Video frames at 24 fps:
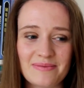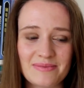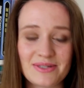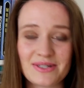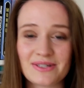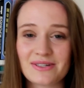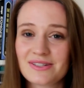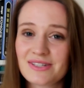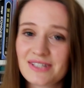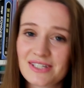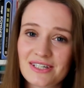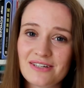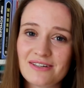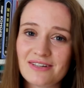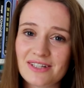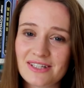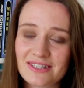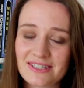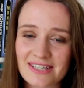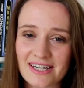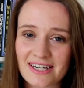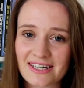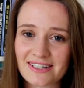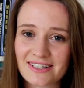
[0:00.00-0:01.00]
so I'll see you in
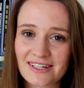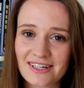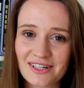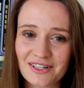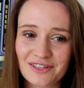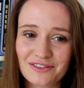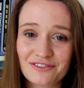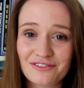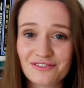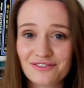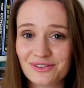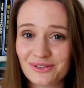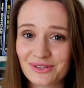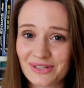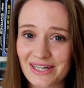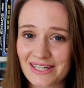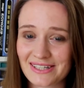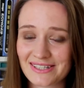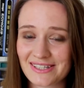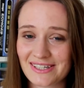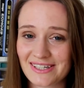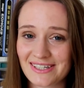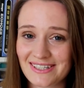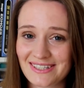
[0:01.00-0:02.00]
the second half for
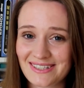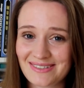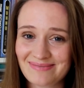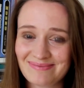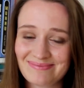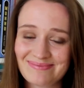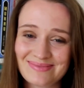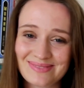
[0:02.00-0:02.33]
that side.